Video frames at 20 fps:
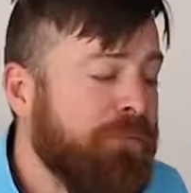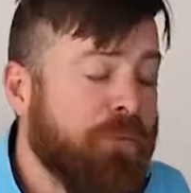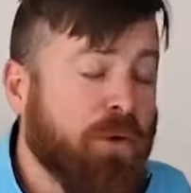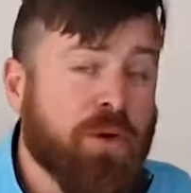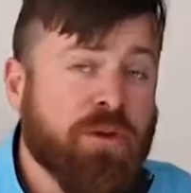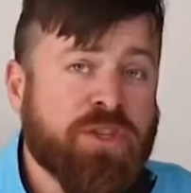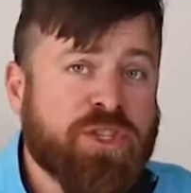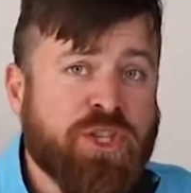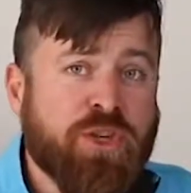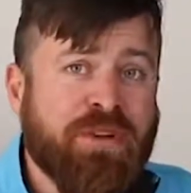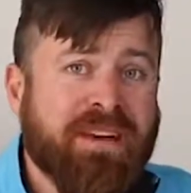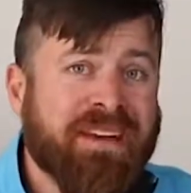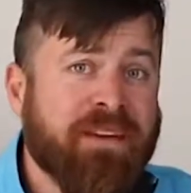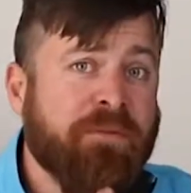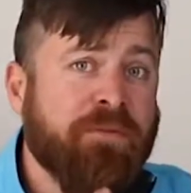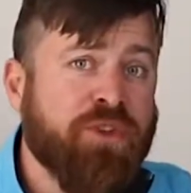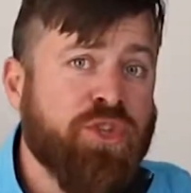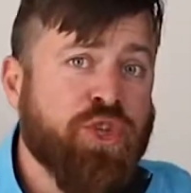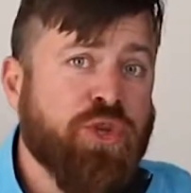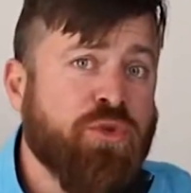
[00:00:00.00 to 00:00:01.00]
First, you need to
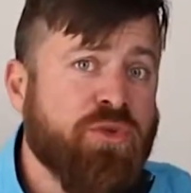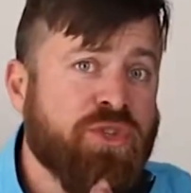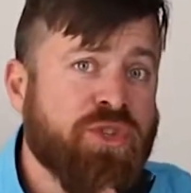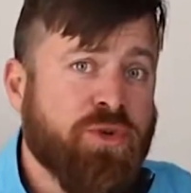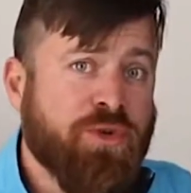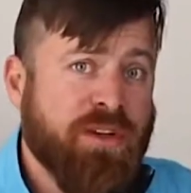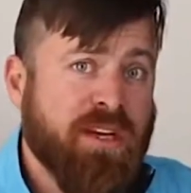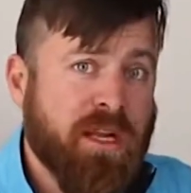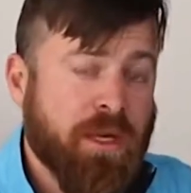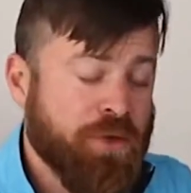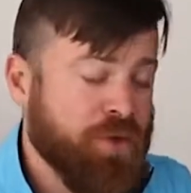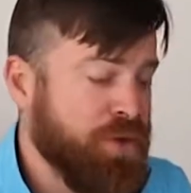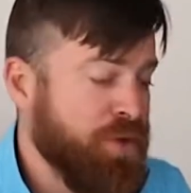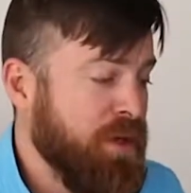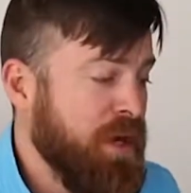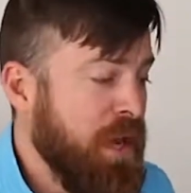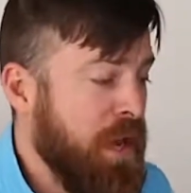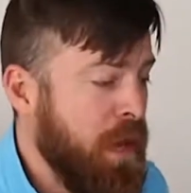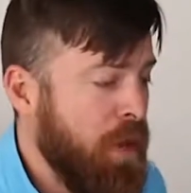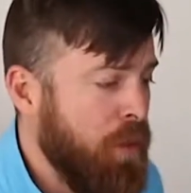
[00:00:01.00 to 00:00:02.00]
choose your niche.
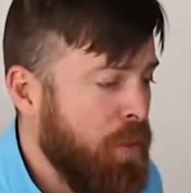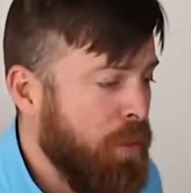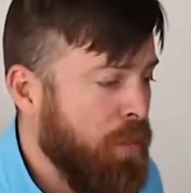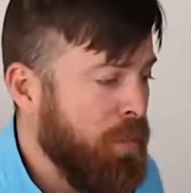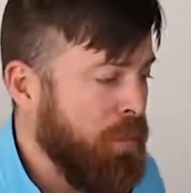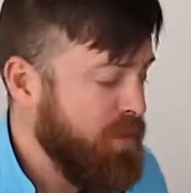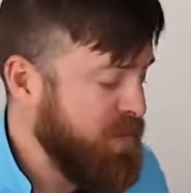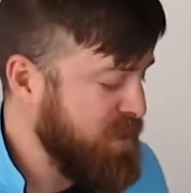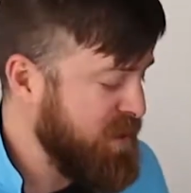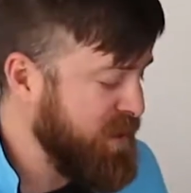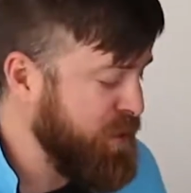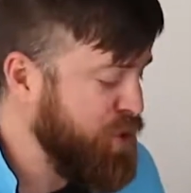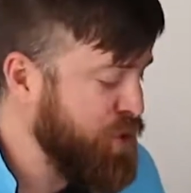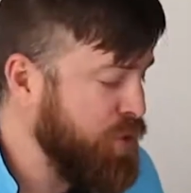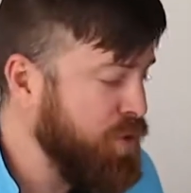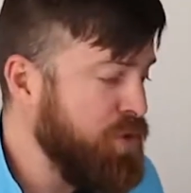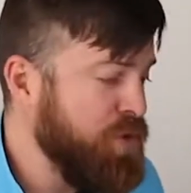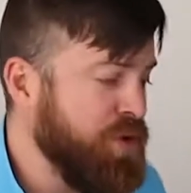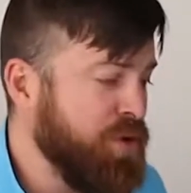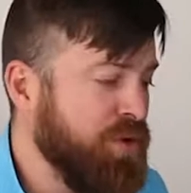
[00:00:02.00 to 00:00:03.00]
Now, to
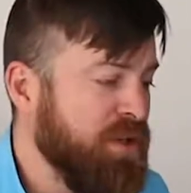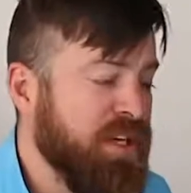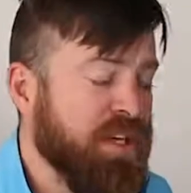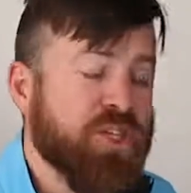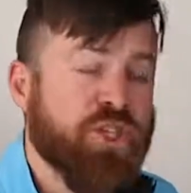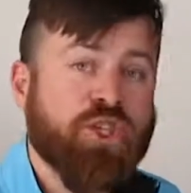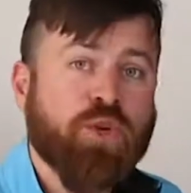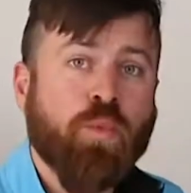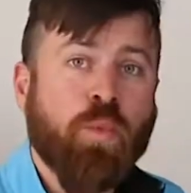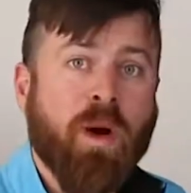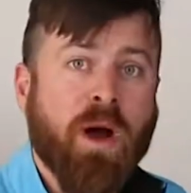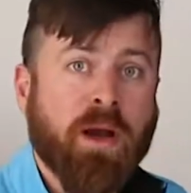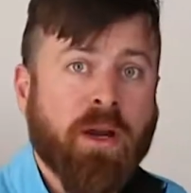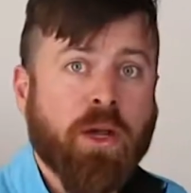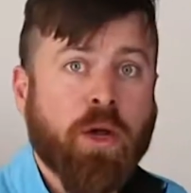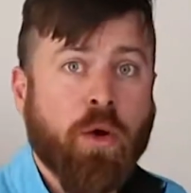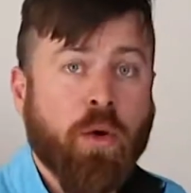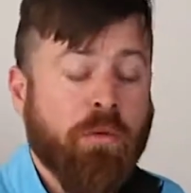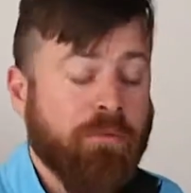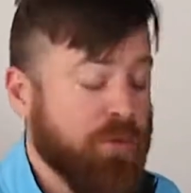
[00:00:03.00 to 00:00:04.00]
choose your niche, you want to
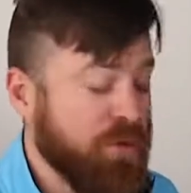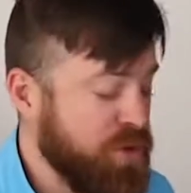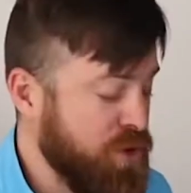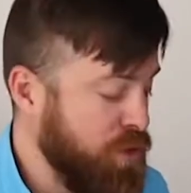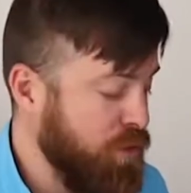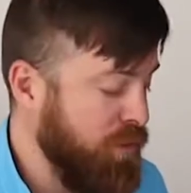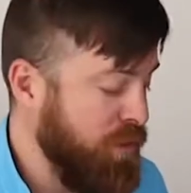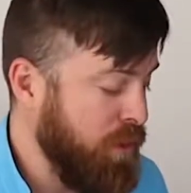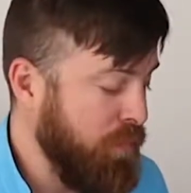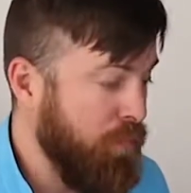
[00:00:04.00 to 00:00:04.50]
go over to their